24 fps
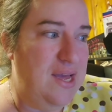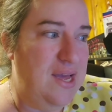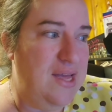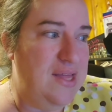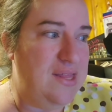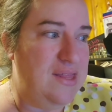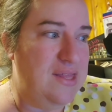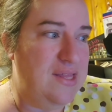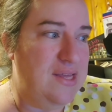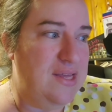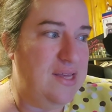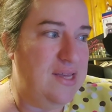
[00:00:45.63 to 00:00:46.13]

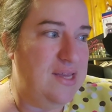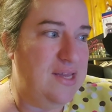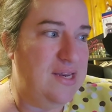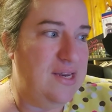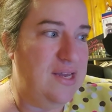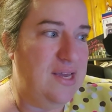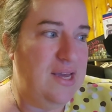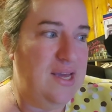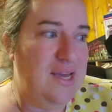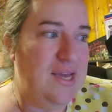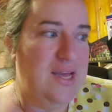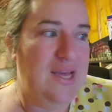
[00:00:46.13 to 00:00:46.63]
And
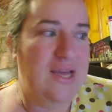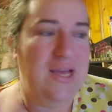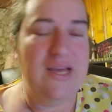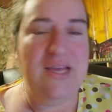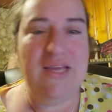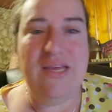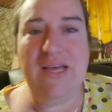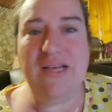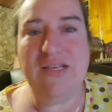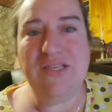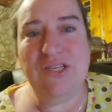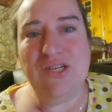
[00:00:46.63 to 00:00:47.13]
then
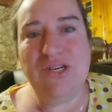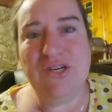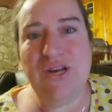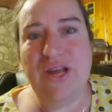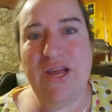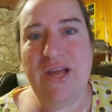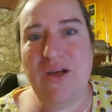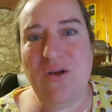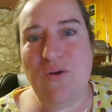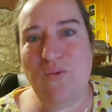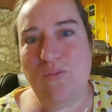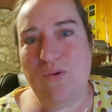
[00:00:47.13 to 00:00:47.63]

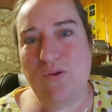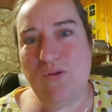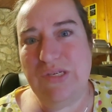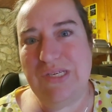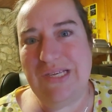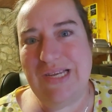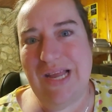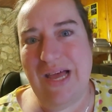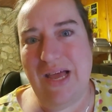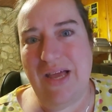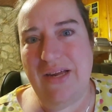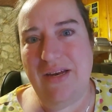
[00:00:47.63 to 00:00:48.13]
yesterday,
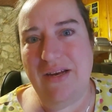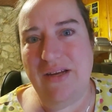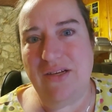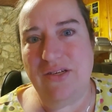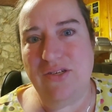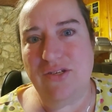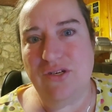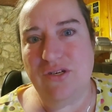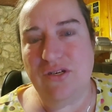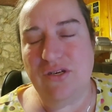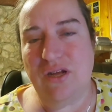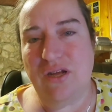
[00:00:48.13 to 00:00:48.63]
almost
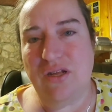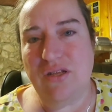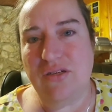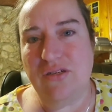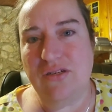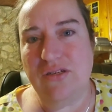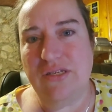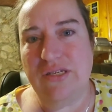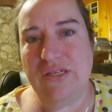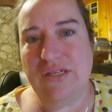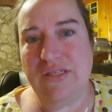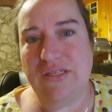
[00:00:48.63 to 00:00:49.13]

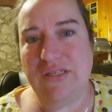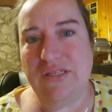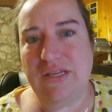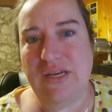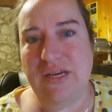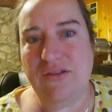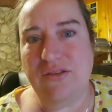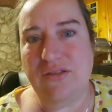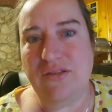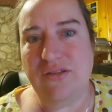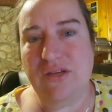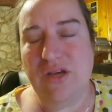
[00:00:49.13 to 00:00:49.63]
$900 in
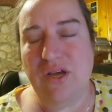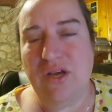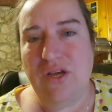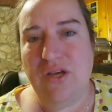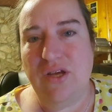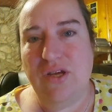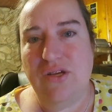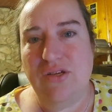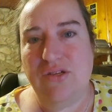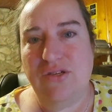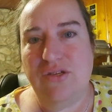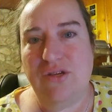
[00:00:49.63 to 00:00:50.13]
sales.
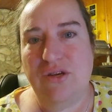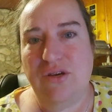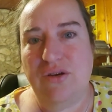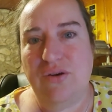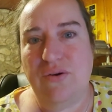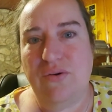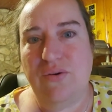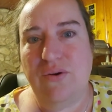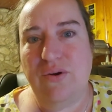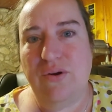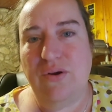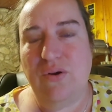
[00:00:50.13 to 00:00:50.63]

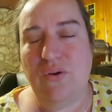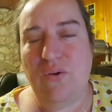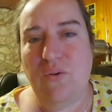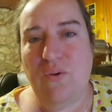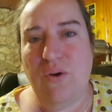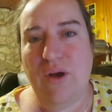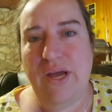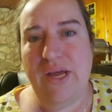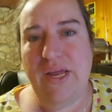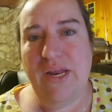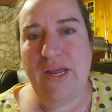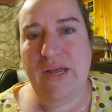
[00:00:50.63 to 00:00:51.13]
So
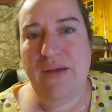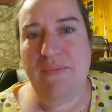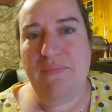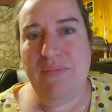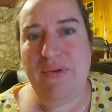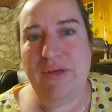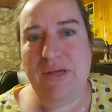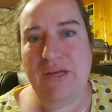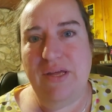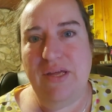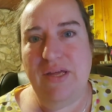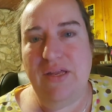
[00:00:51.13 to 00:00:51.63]
quite a
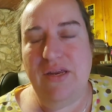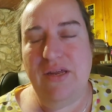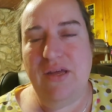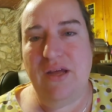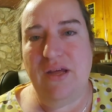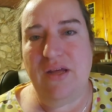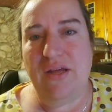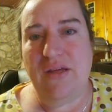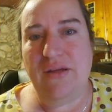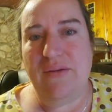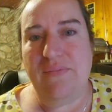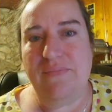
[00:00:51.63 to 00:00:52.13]
bit
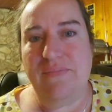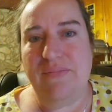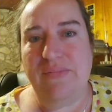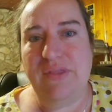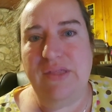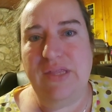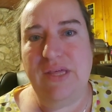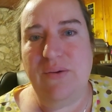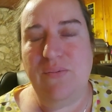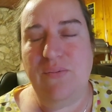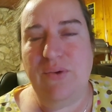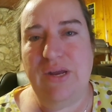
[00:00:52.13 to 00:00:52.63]

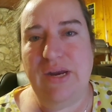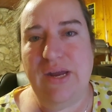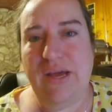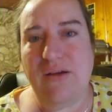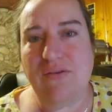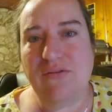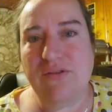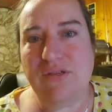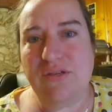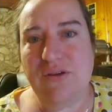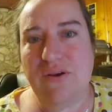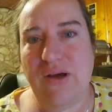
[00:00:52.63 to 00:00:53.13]
um, that went
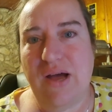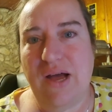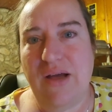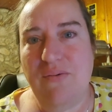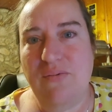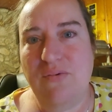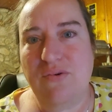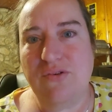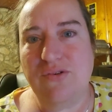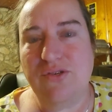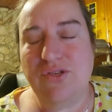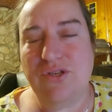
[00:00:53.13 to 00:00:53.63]
out, so I
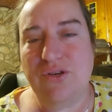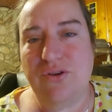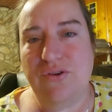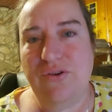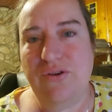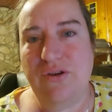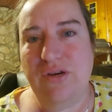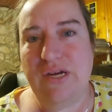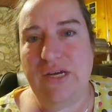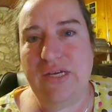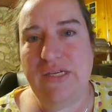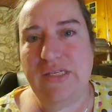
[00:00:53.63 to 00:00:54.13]
will show
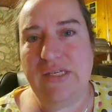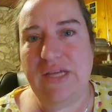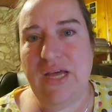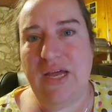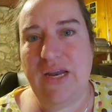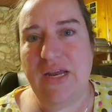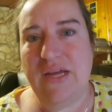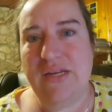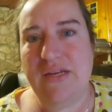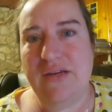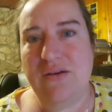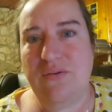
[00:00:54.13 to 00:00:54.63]
you guys
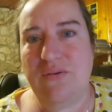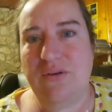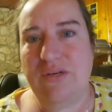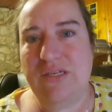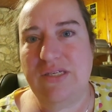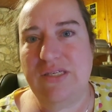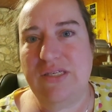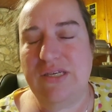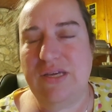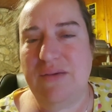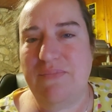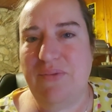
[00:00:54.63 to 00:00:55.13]
that. I didn't want
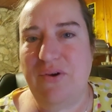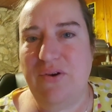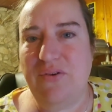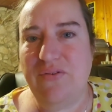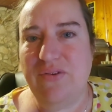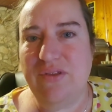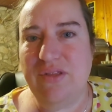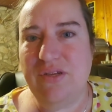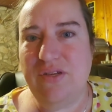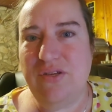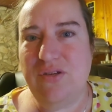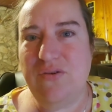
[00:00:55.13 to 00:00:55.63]
to skip
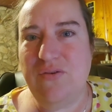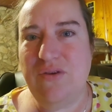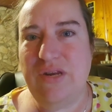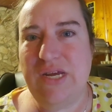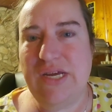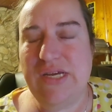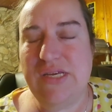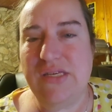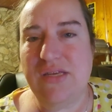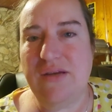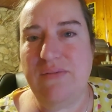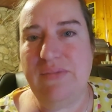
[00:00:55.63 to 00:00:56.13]
over the two
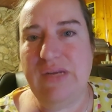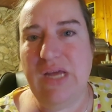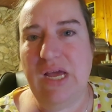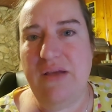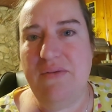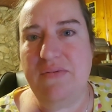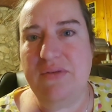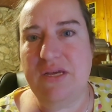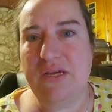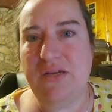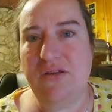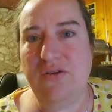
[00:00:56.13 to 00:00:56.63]
days.
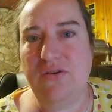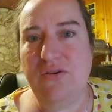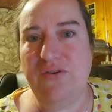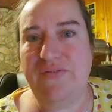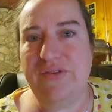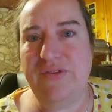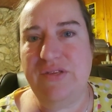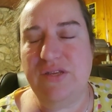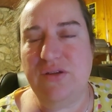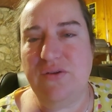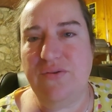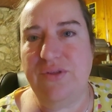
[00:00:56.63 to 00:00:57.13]
Sometimes I do
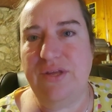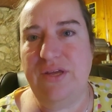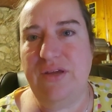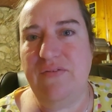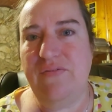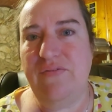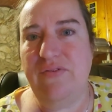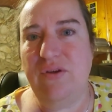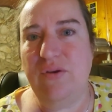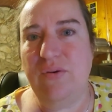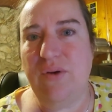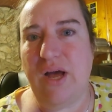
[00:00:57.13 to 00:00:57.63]
if it's only a
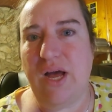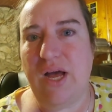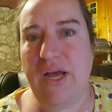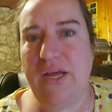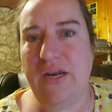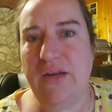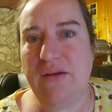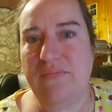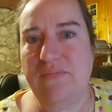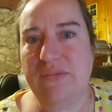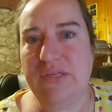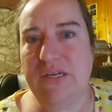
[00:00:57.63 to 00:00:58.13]
few
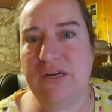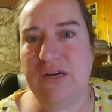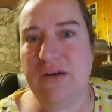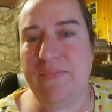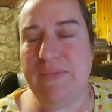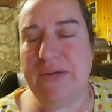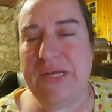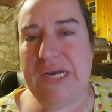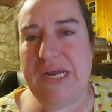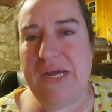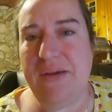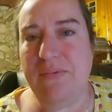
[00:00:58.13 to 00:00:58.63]
items and
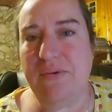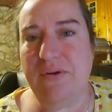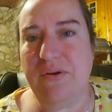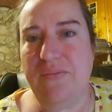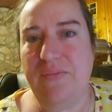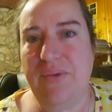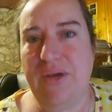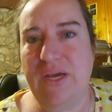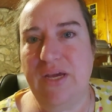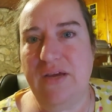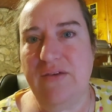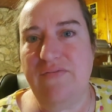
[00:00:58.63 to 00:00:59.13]
I'm unable to
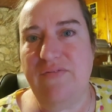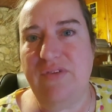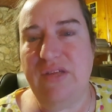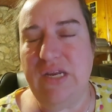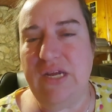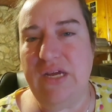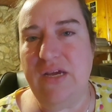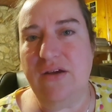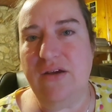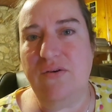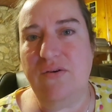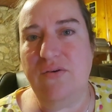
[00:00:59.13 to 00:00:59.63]
make a
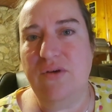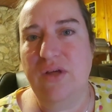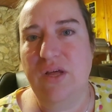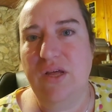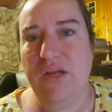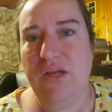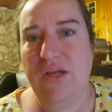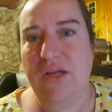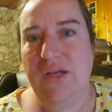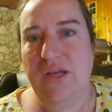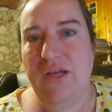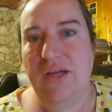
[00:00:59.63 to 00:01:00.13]
video,
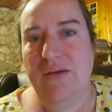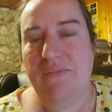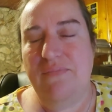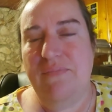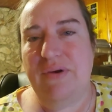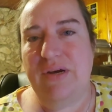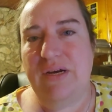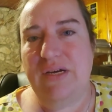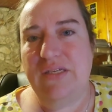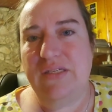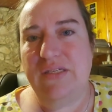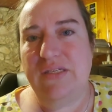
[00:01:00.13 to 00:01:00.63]

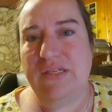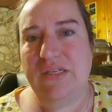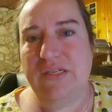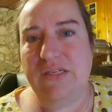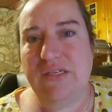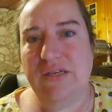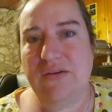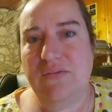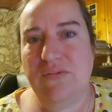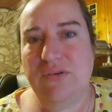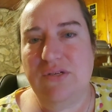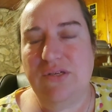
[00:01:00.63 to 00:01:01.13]
but
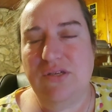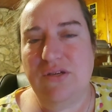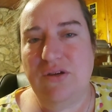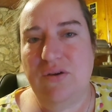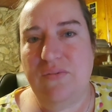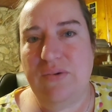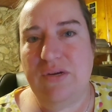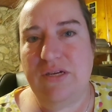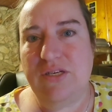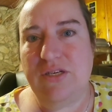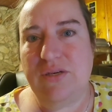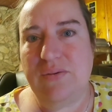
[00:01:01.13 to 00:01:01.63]
since it was so
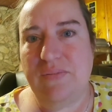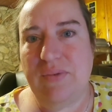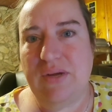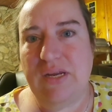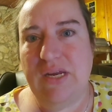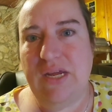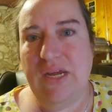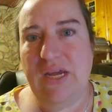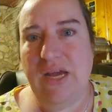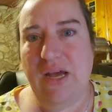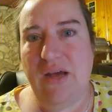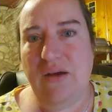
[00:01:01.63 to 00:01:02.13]
much
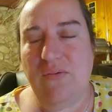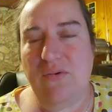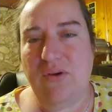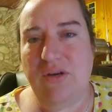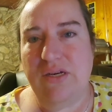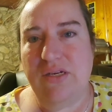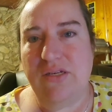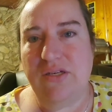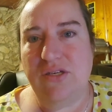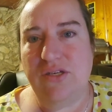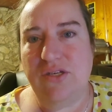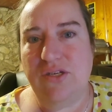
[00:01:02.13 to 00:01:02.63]
money, I
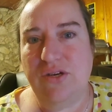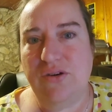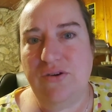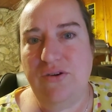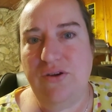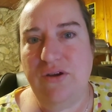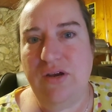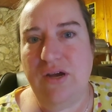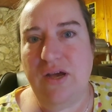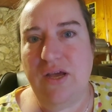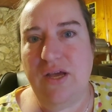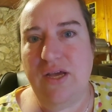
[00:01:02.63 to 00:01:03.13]
wanted to show
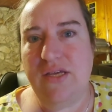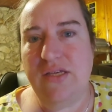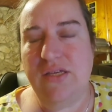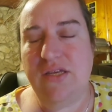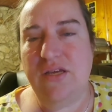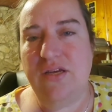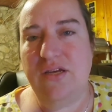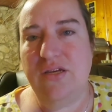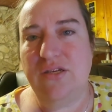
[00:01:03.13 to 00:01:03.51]
you guys.